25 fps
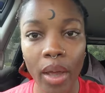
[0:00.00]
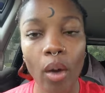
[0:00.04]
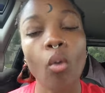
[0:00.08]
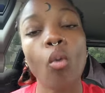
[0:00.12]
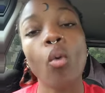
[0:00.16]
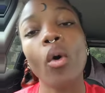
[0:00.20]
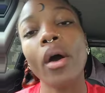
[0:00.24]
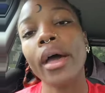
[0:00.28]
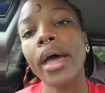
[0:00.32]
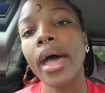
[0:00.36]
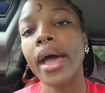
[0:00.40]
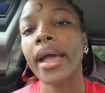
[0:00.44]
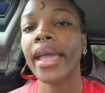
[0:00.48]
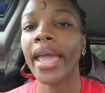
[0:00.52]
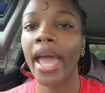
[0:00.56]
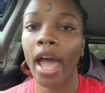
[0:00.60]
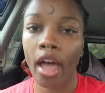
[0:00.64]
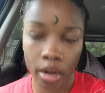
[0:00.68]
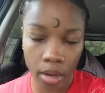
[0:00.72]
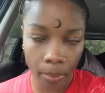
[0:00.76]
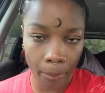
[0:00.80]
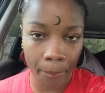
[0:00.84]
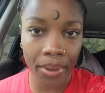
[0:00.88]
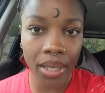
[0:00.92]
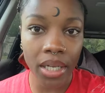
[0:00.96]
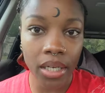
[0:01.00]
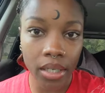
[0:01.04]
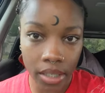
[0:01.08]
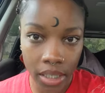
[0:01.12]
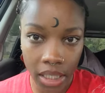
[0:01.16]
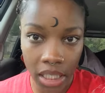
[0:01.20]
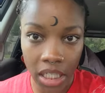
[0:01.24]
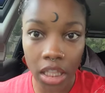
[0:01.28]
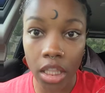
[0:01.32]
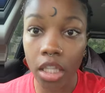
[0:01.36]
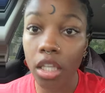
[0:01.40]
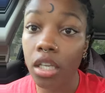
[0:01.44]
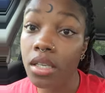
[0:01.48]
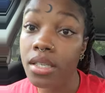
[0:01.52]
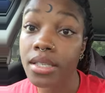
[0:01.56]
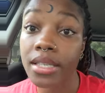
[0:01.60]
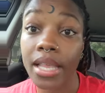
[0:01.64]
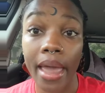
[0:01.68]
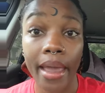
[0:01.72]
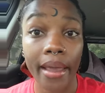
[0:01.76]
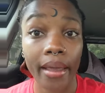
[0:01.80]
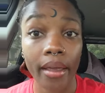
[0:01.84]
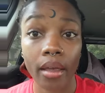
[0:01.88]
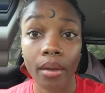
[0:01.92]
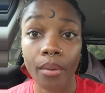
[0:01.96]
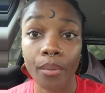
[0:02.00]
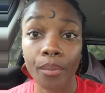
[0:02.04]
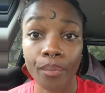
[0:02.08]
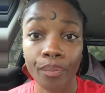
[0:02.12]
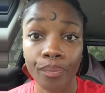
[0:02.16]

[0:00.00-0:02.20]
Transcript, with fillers: and what accountability looks like.